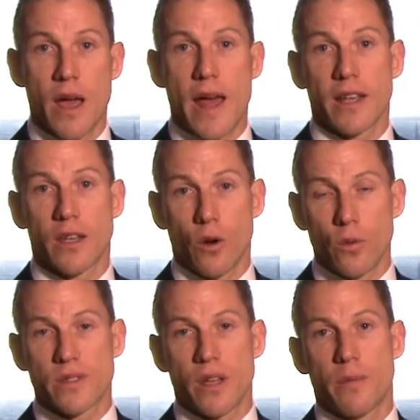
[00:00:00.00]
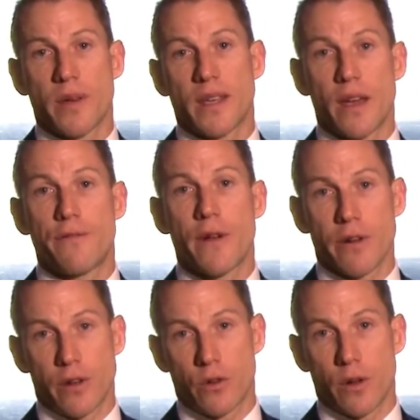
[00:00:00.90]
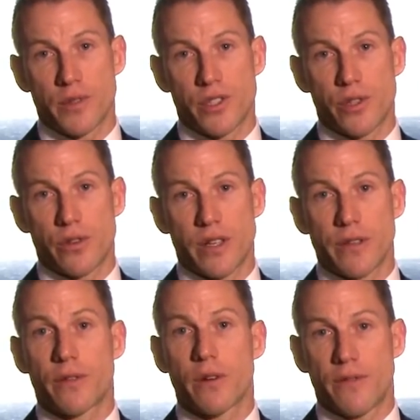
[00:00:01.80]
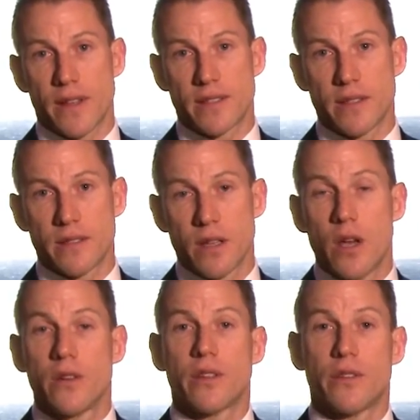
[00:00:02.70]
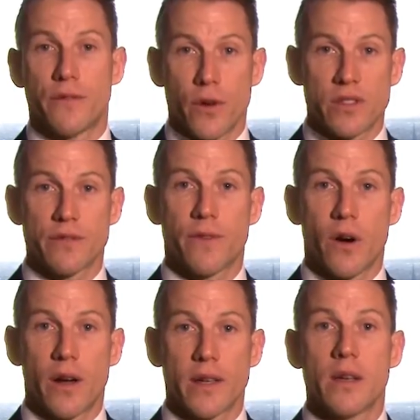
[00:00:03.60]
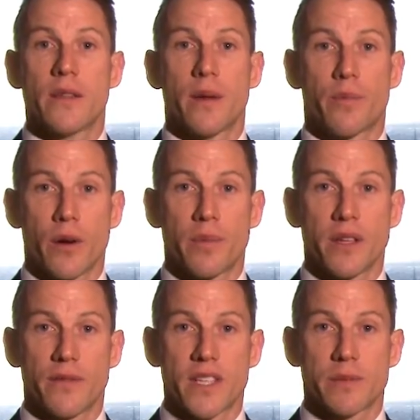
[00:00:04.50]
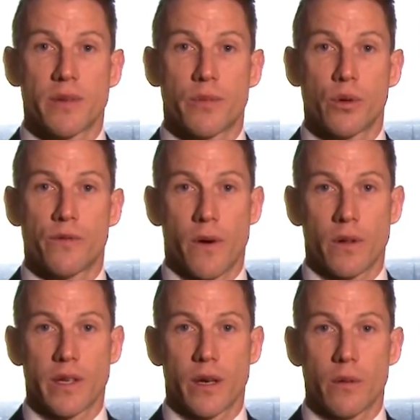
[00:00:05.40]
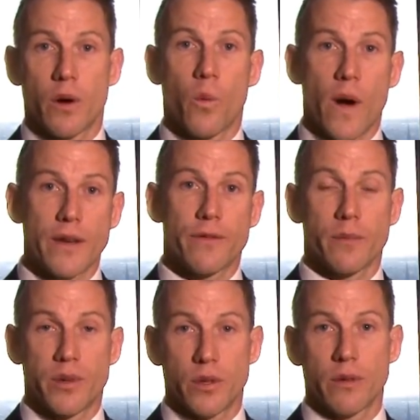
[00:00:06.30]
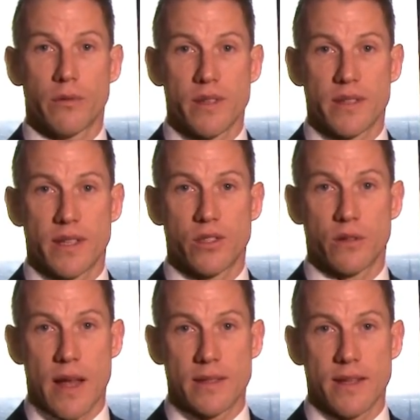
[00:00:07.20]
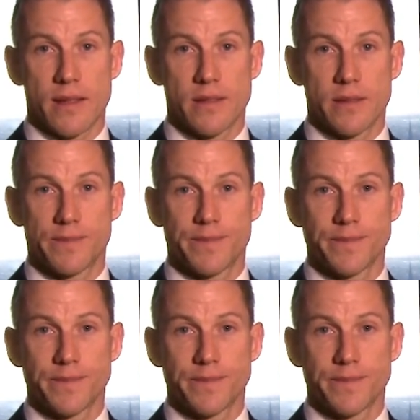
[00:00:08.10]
and it can also be a very good opportunity for investors to diversify their property investment portfolio away from purely residential assets.